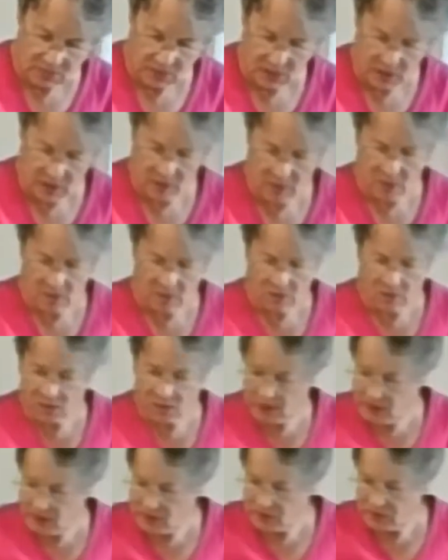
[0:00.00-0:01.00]
and all
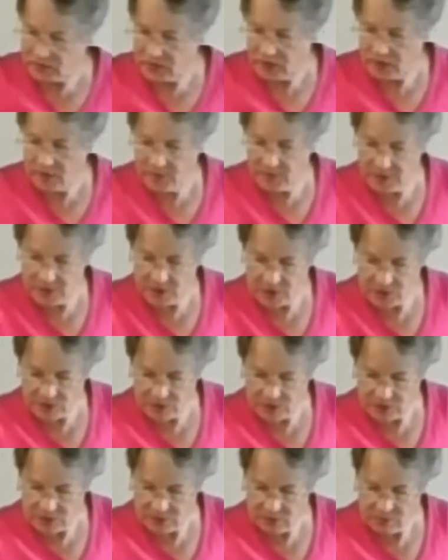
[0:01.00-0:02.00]
kinds of
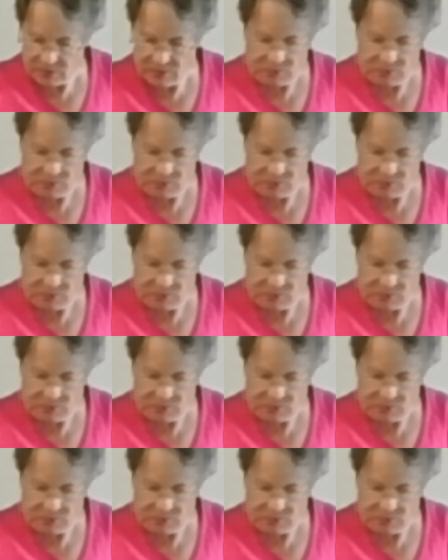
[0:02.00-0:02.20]
combinations.